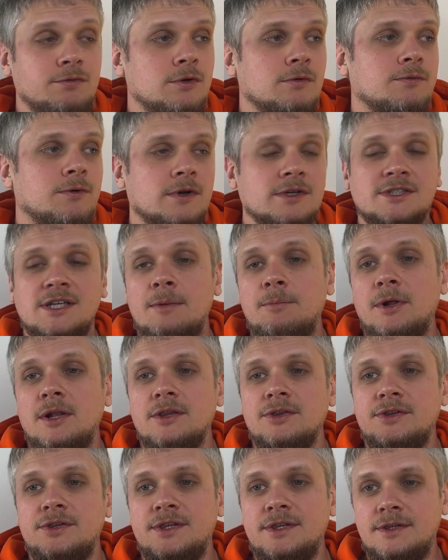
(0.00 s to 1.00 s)
for
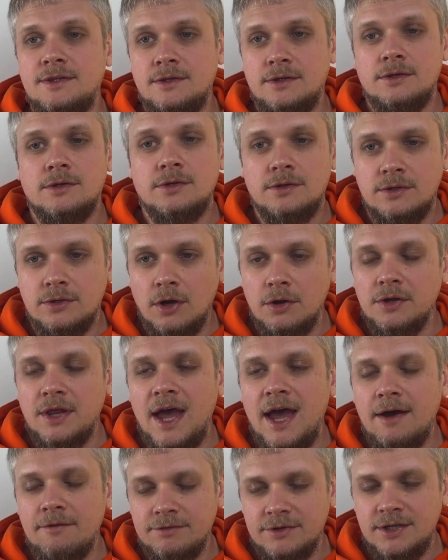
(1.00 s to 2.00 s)
example, don't
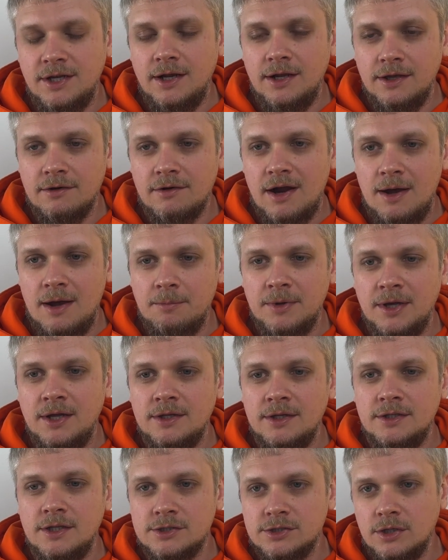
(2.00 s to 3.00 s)
have Telegram,
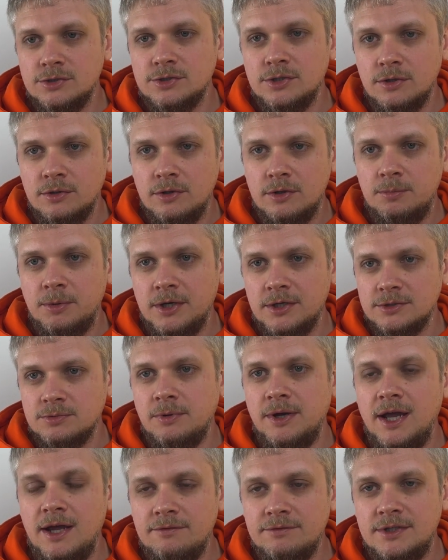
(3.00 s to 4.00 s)
that's also good because
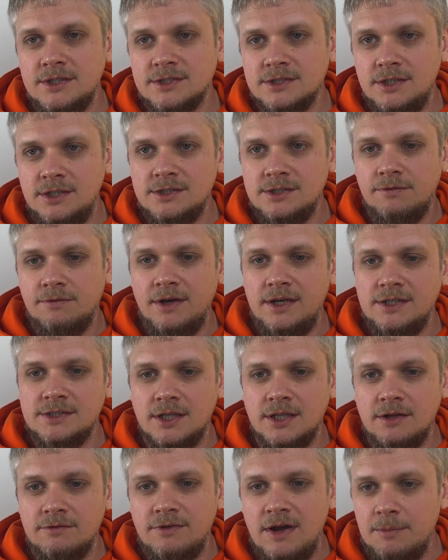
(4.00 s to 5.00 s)
we have this easyface
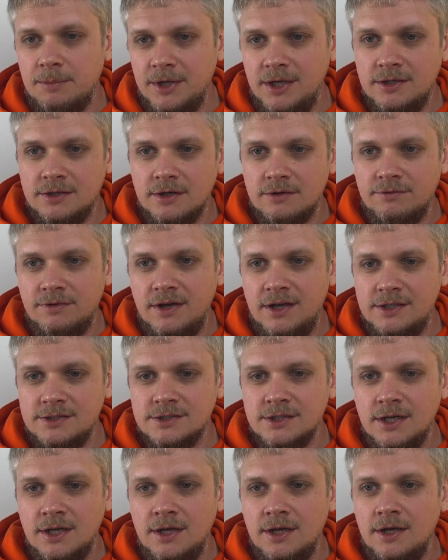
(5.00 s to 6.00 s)
in the web
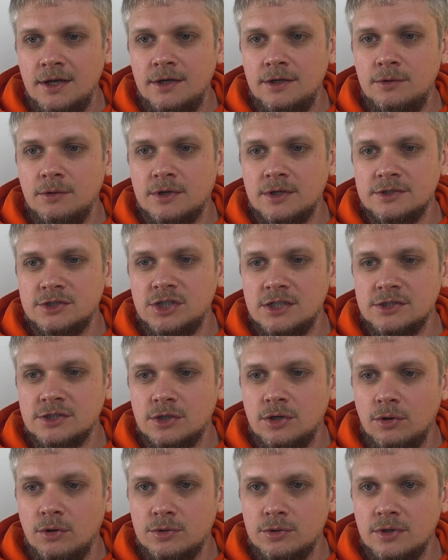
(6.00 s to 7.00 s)
interface. You can just
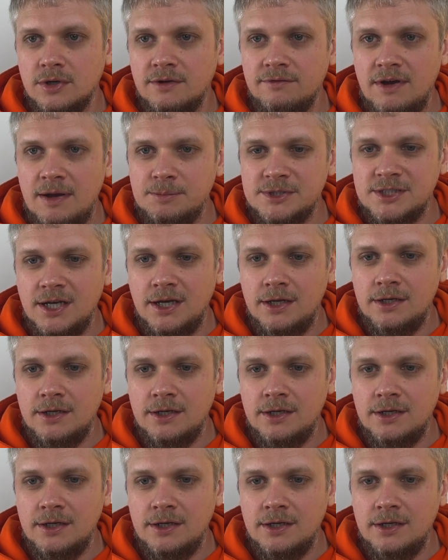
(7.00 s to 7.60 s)
go to a website.